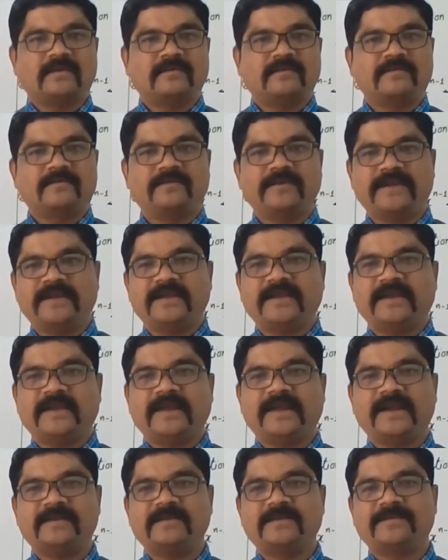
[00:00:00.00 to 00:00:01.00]
We
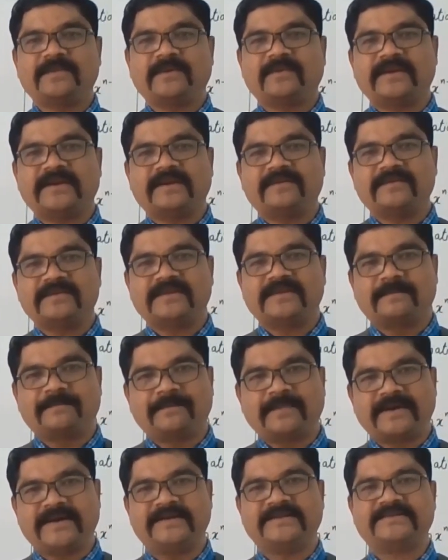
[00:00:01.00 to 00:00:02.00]
had been provided with
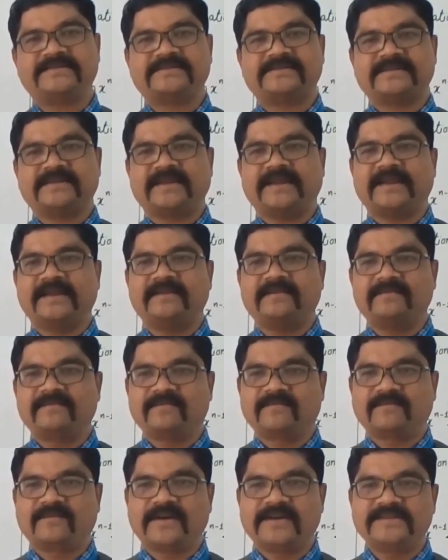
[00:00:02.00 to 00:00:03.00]
the parts,
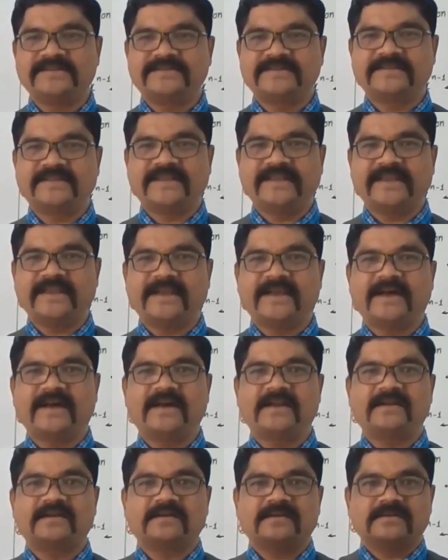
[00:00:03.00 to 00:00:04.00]
and once they
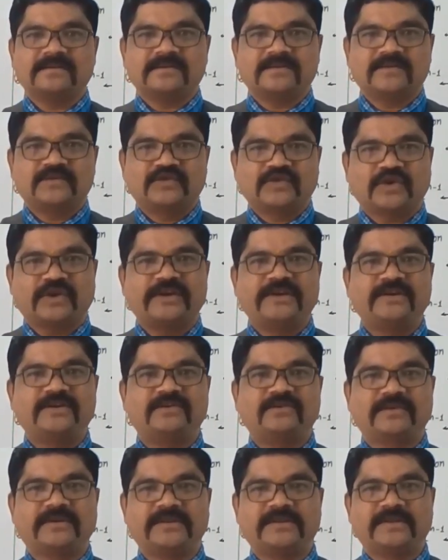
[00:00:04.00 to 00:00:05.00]
are joined
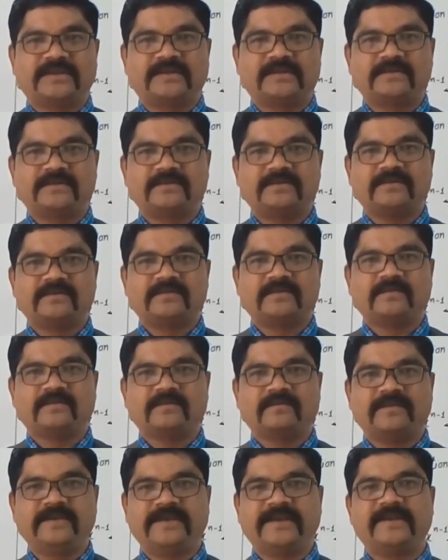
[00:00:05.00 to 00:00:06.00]
together,
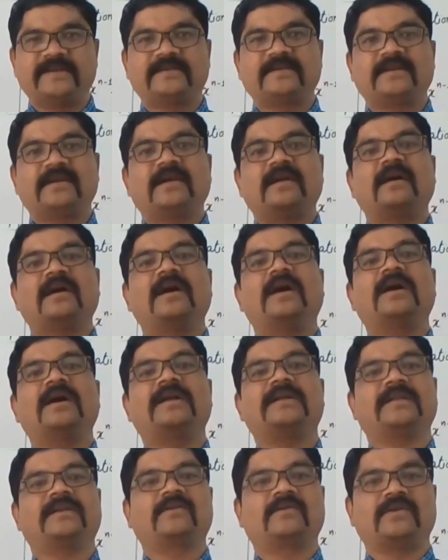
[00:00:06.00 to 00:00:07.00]
we get
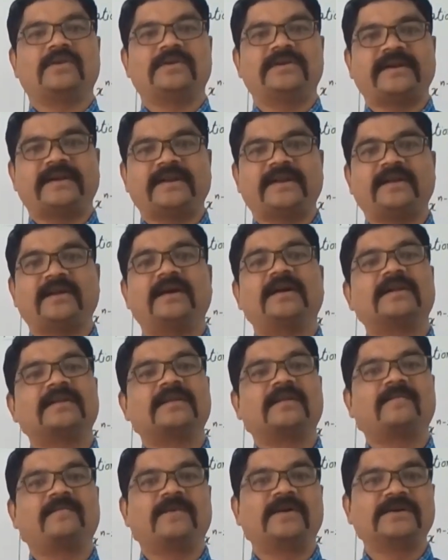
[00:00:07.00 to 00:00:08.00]
another quantity,
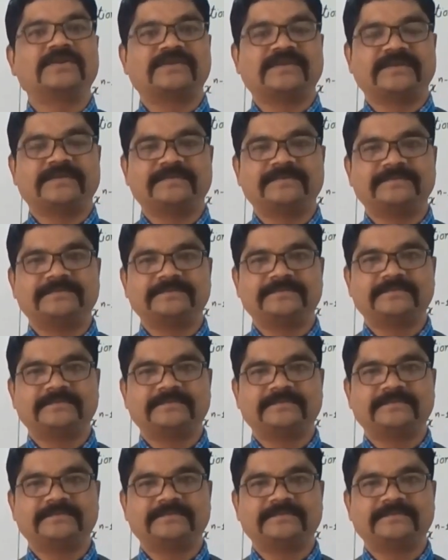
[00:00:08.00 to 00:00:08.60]
another function.